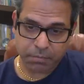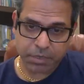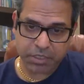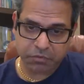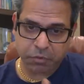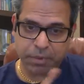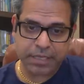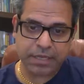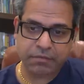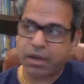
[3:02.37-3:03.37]
because of your
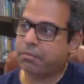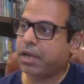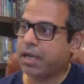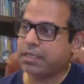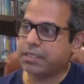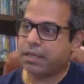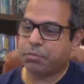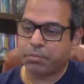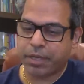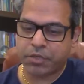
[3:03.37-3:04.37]
past life karma. I just
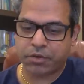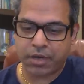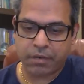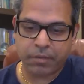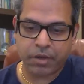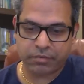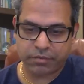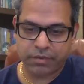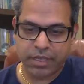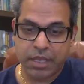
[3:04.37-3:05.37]
helped you pay your karma off.
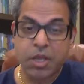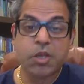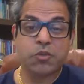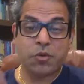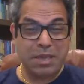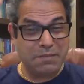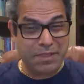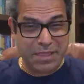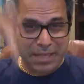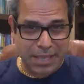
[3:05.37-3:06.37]
So
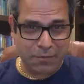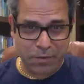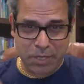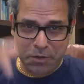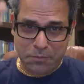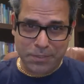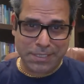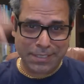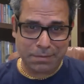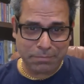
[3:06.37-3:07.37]
even then, when you're with
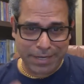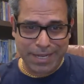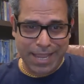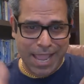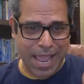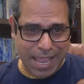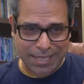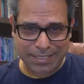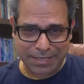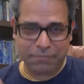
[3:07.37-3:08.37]
somebody
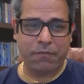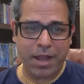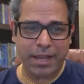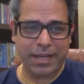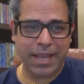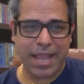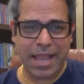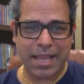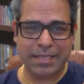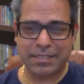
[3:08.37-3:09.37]
as divine,
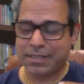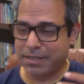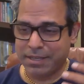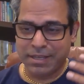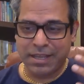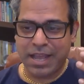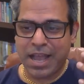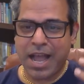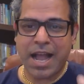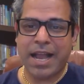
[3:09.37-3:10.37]
as
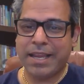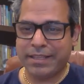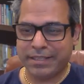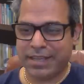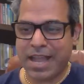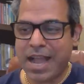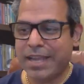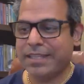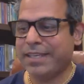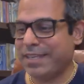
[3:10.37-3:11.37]
highly
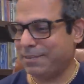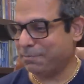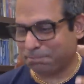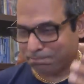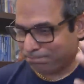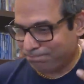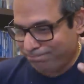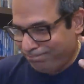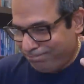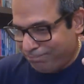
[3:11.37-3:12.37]
highly
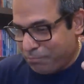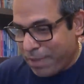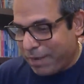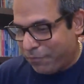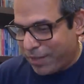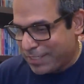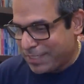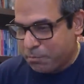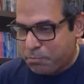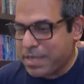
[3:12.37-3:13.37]

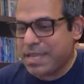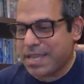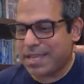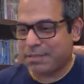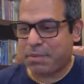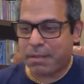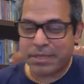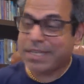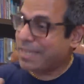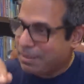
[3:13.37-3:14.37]
manifested being as
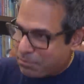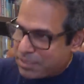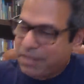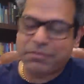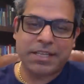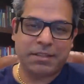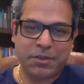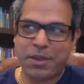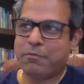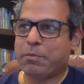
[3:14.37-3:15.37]
Baba, he himself said
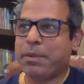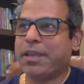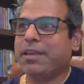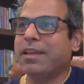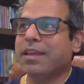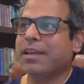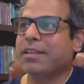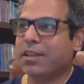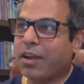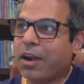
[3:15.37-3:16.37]
you have to pay
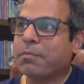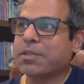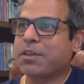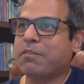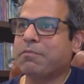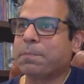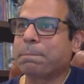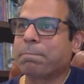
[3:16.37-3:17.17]
the karmas off.